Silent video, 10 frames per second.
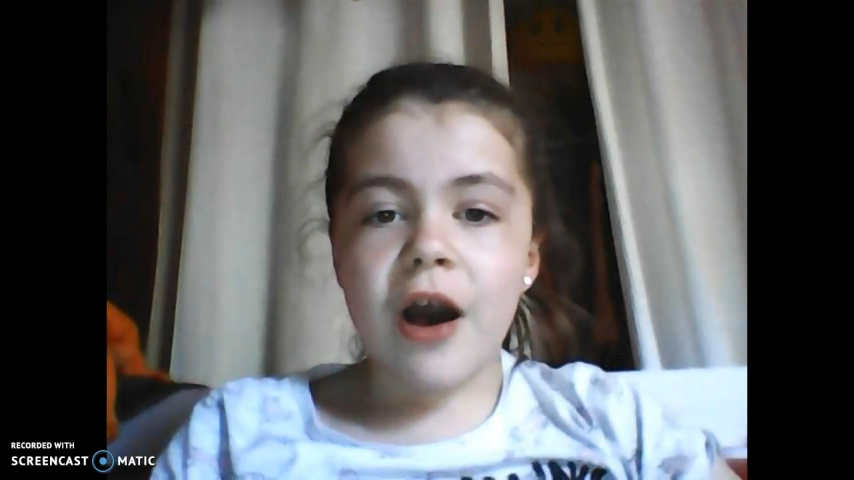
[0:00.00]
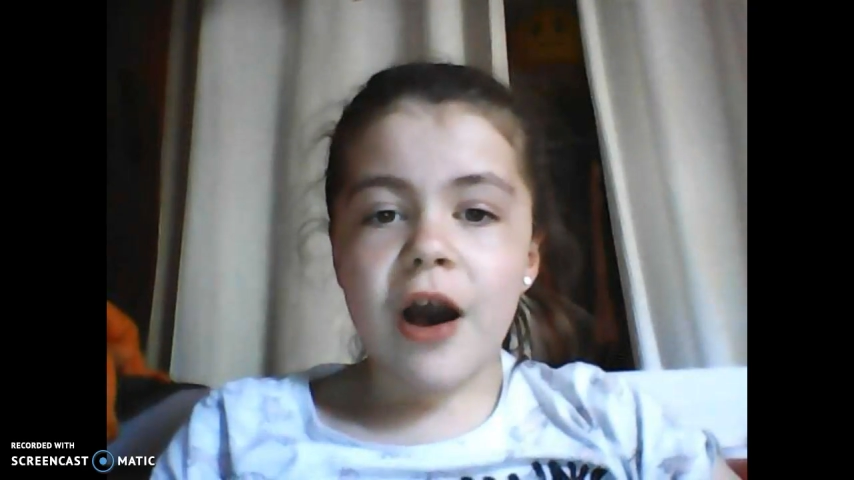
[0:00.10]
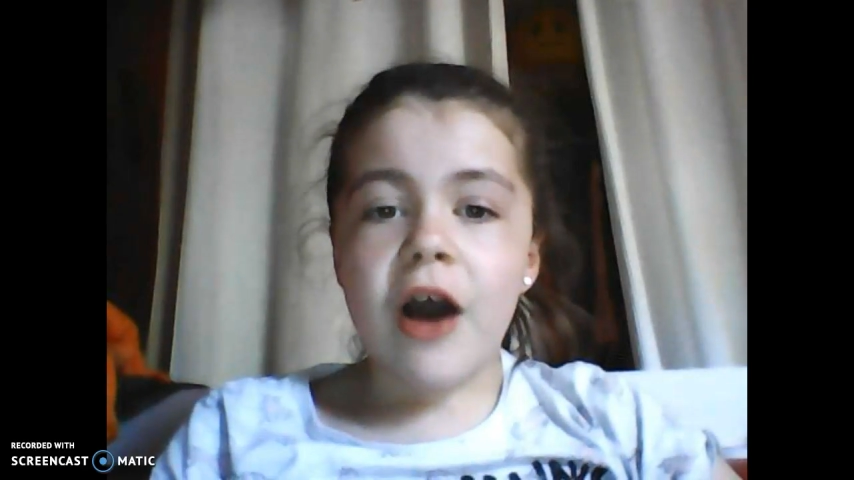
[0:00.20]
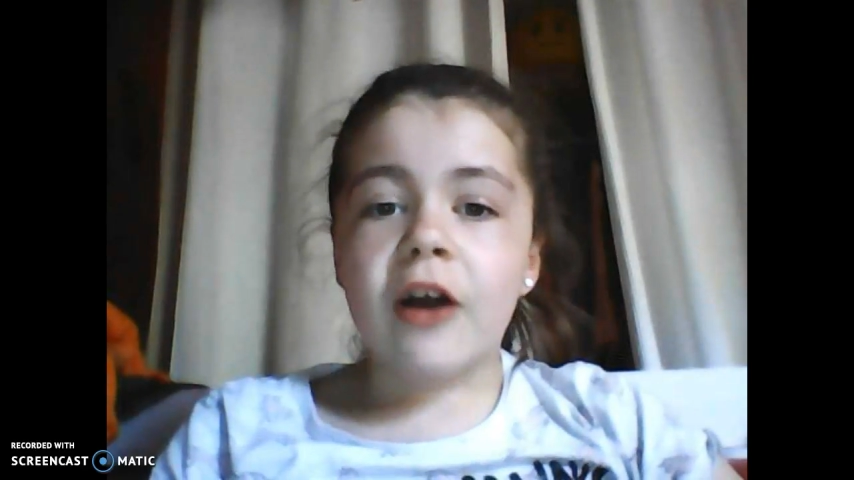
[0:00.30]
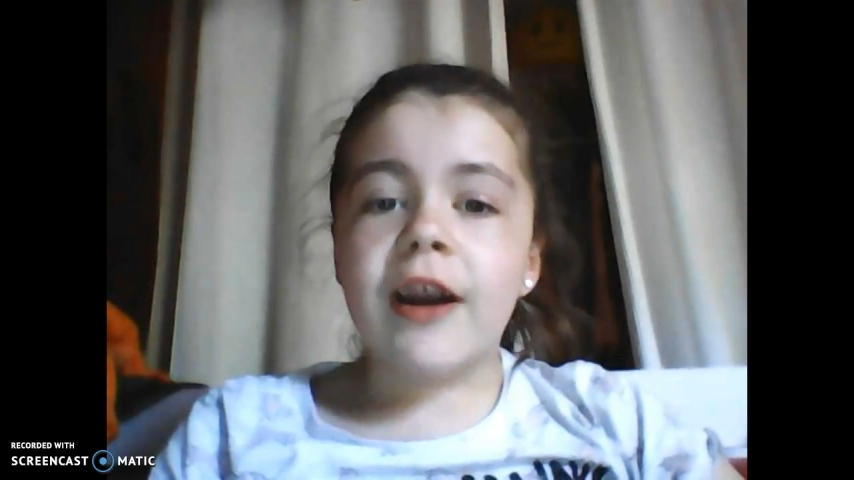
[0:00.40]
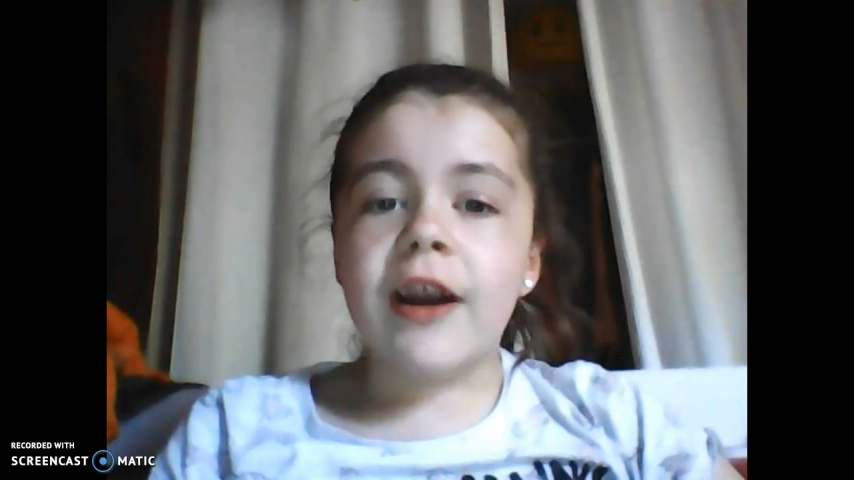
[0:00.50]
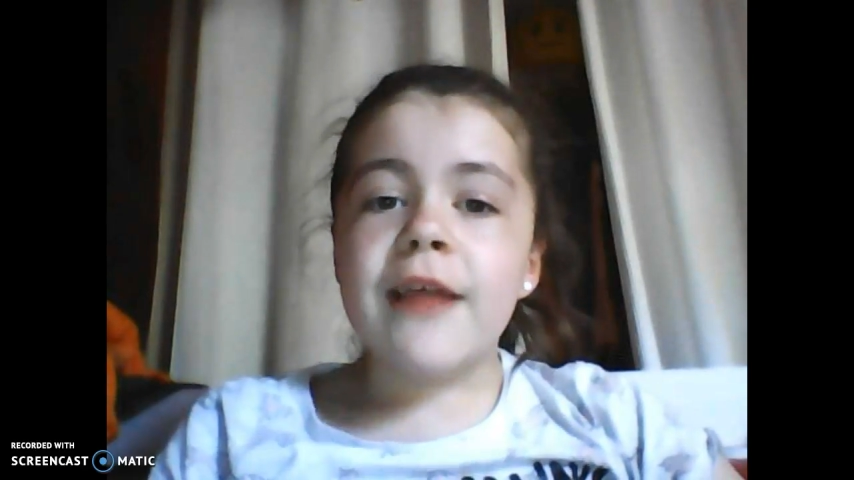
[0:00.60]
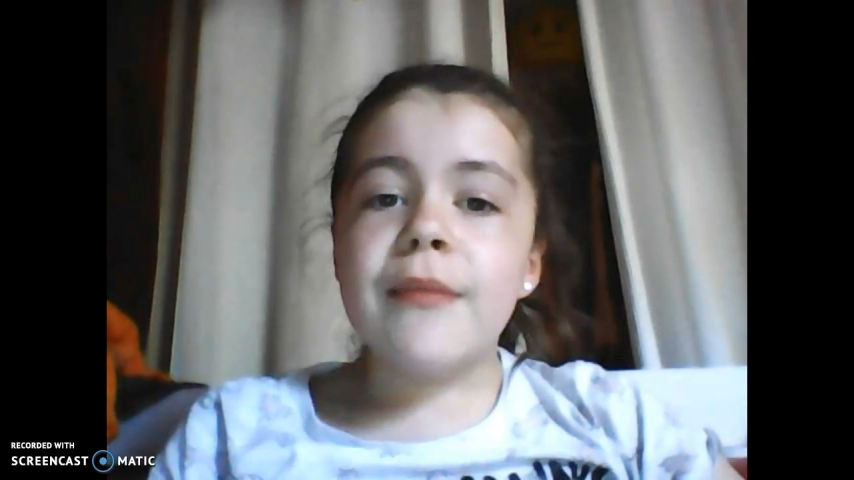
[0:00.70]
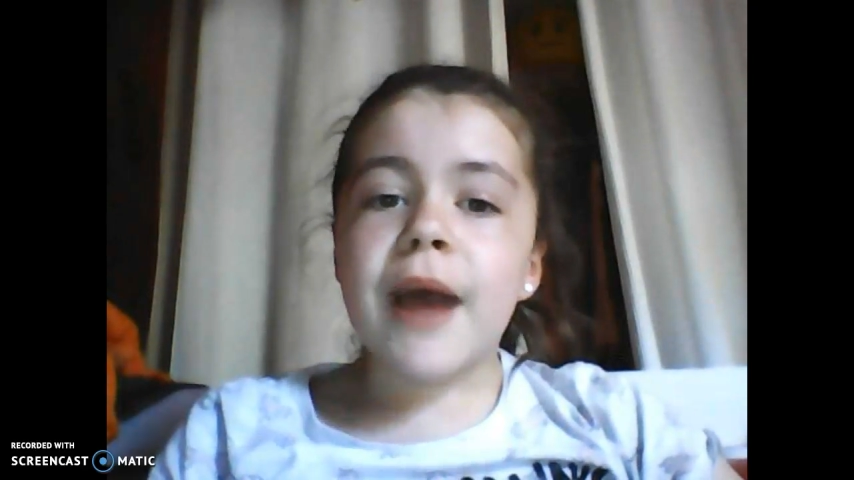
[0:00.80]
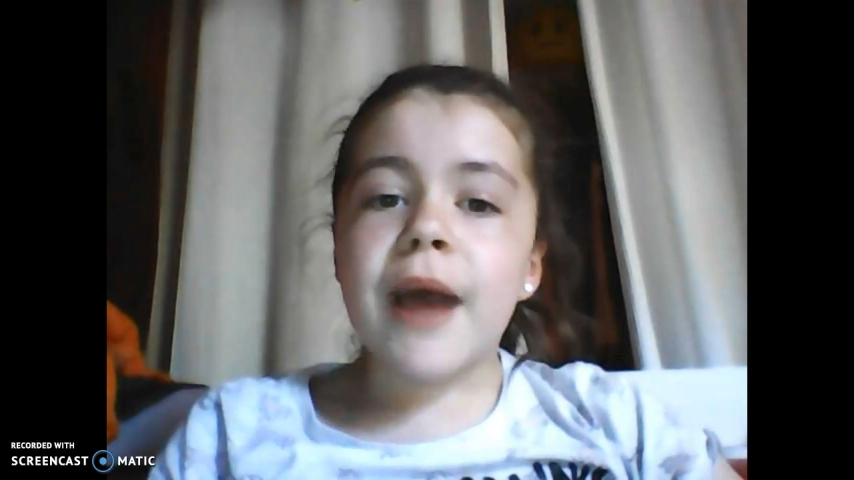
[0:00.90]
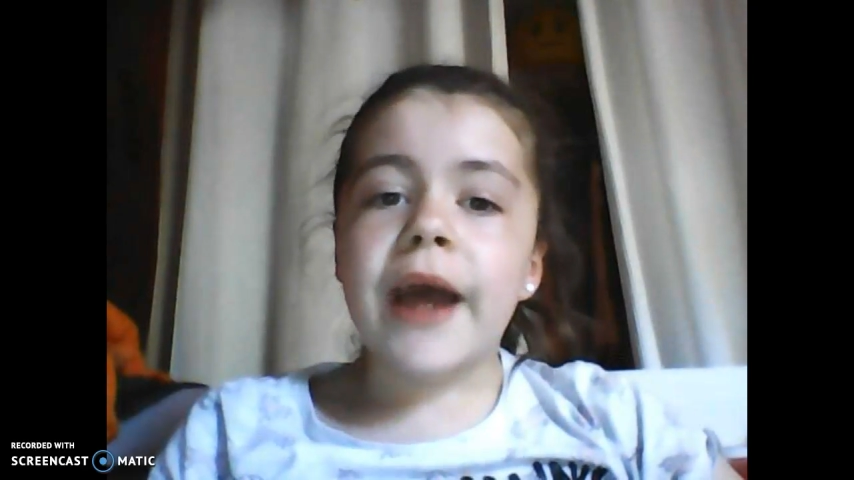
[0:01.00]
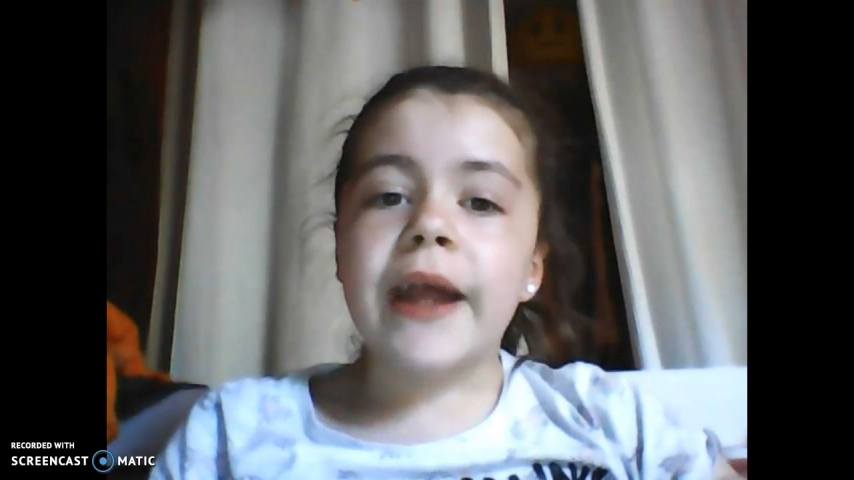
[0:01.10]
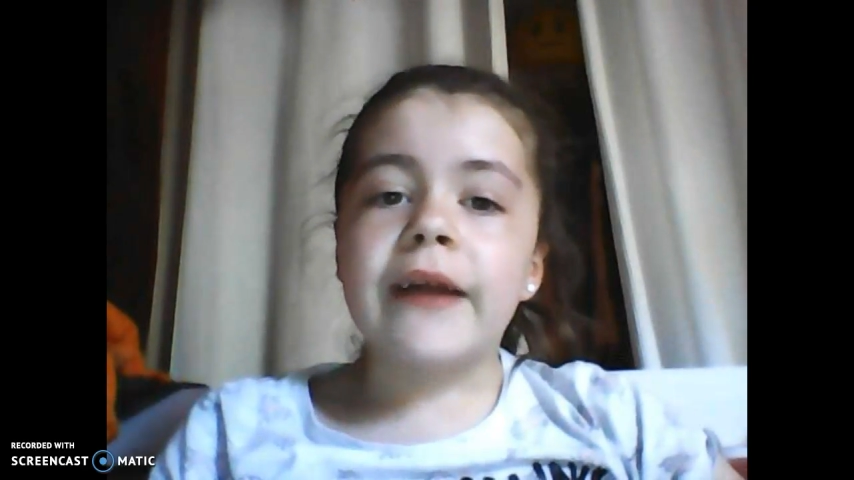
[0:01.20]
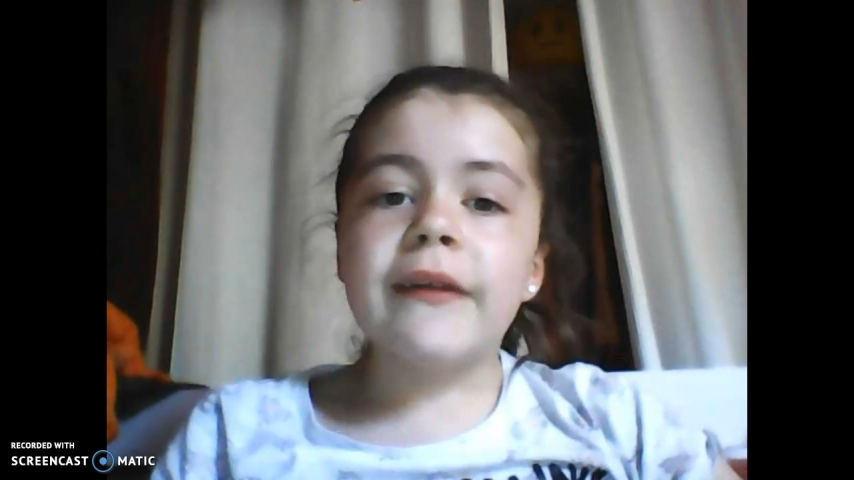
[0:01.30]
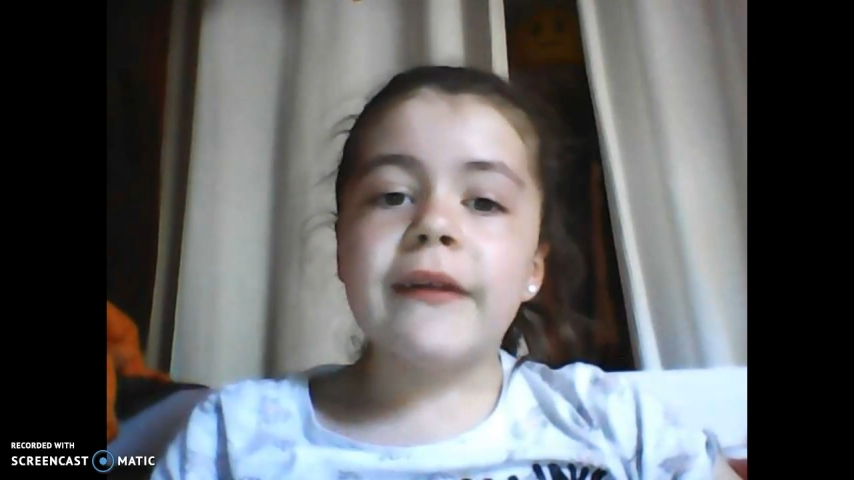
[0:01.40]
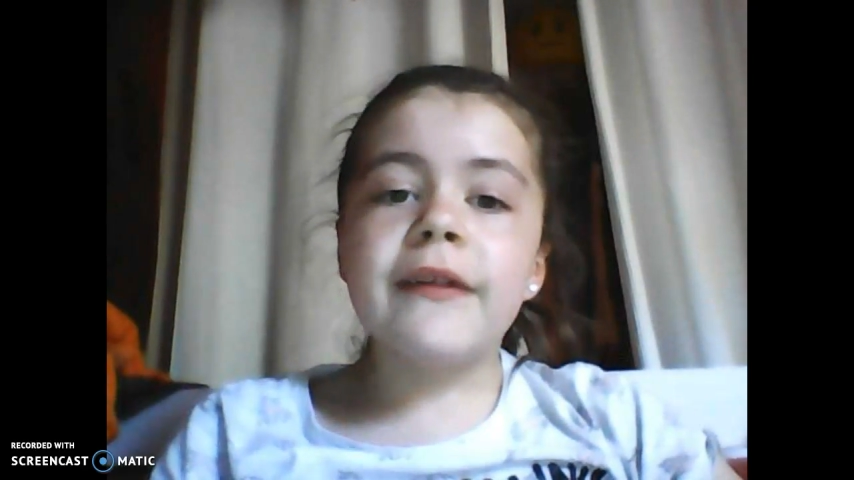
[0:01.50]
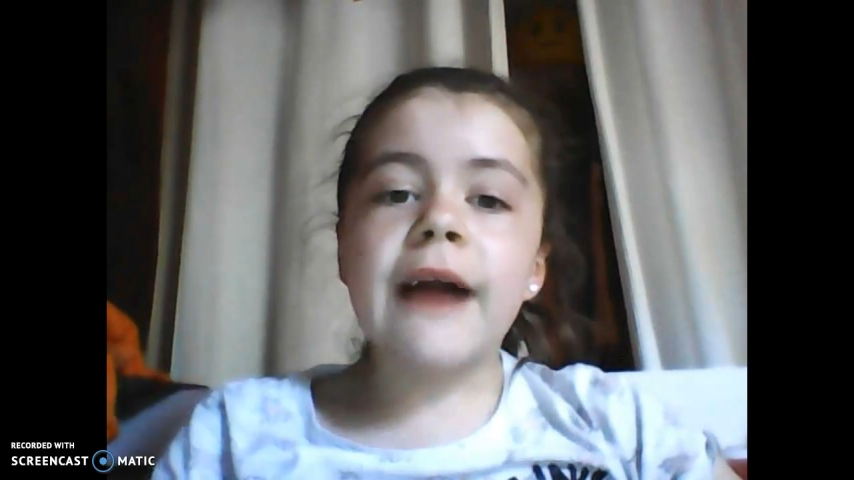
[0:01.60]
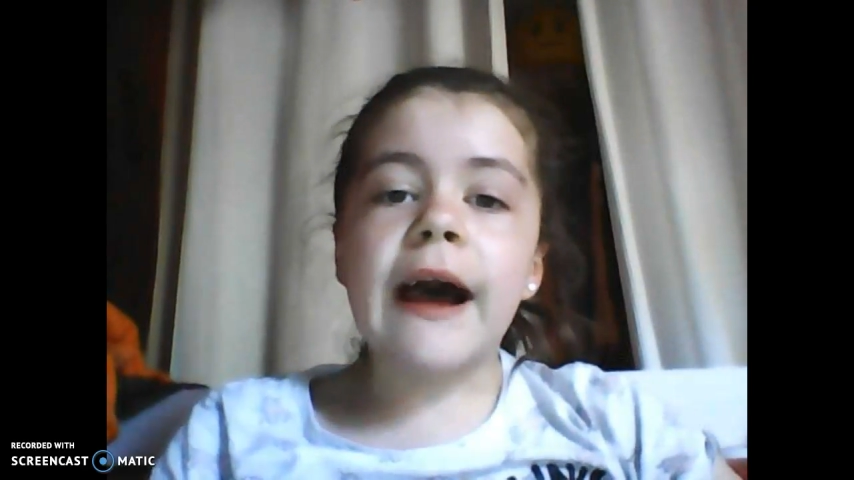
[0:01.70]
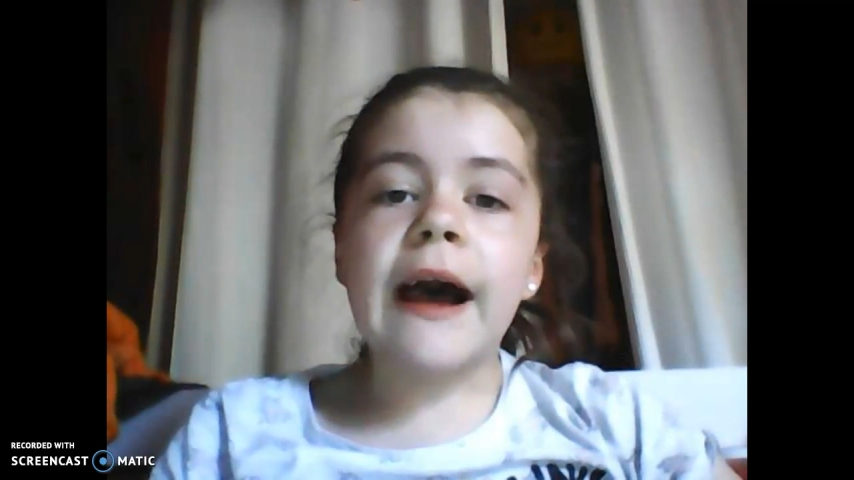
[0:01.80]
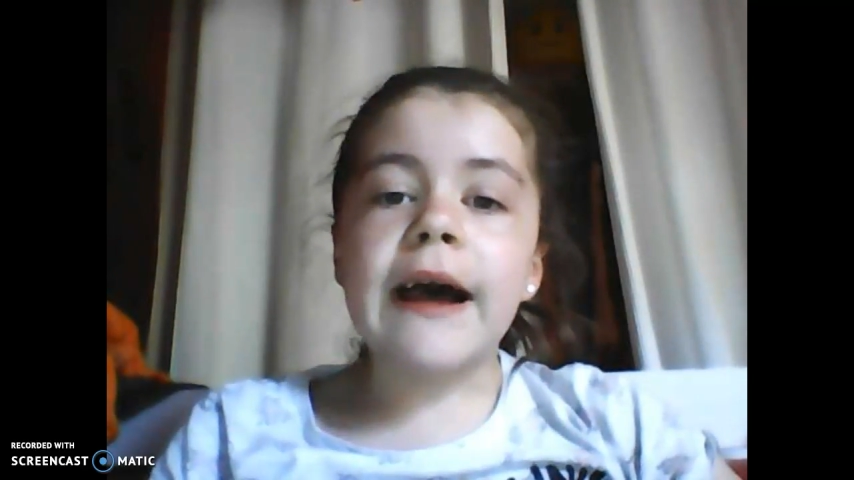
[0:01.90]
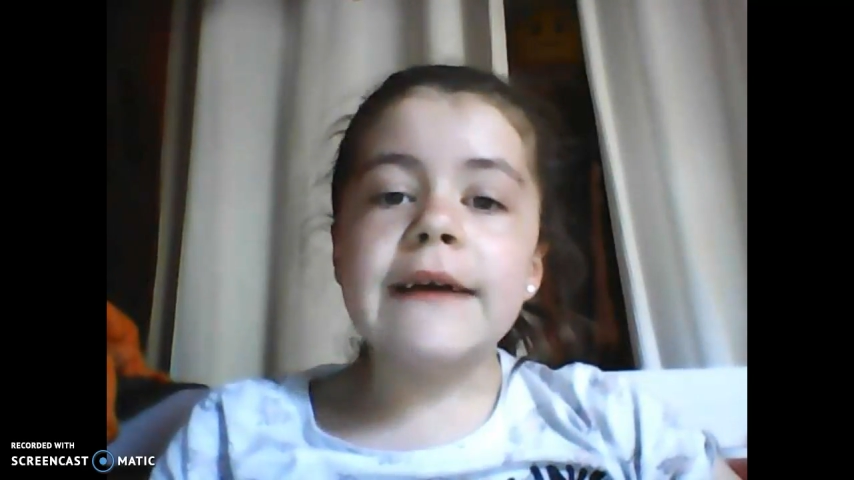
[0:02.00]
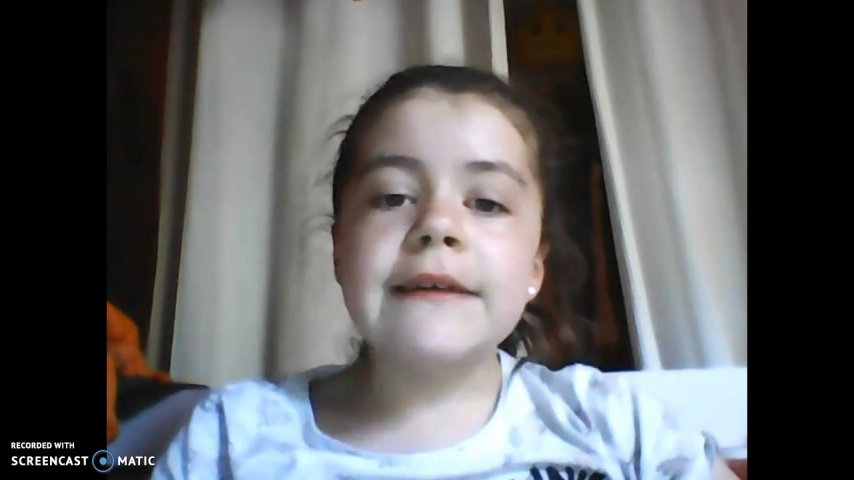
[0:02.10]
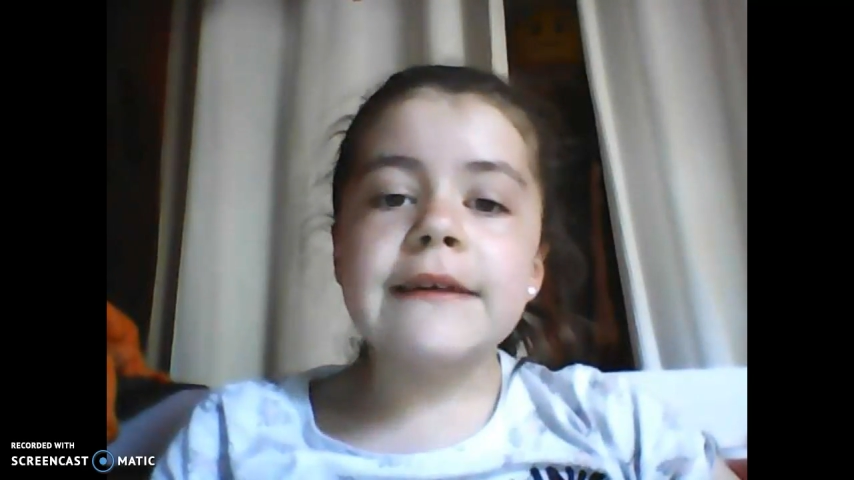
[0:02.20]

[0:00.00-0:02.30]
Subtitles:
are in my class